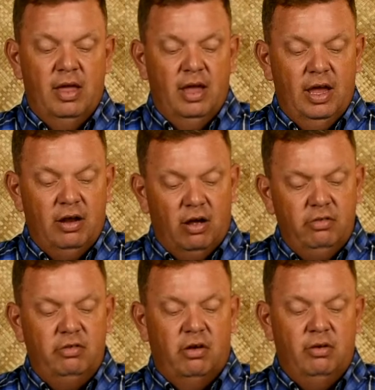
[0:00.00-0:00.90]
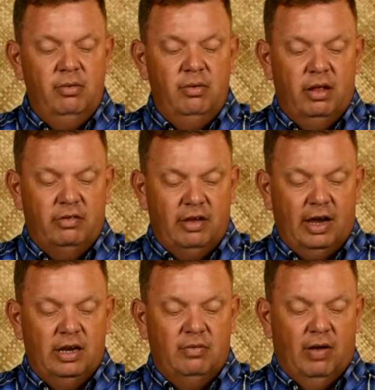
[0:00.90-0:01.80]
It also, a
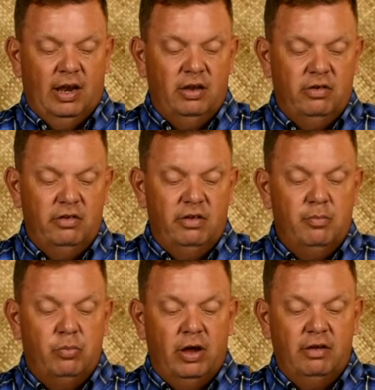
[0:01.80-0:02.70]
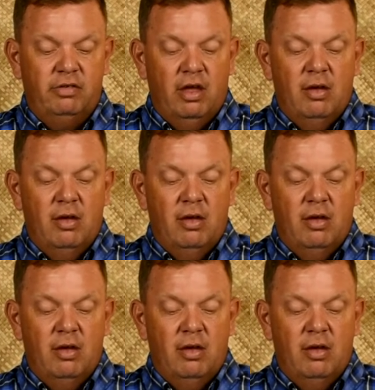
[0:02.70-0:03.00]
second advantage is it brings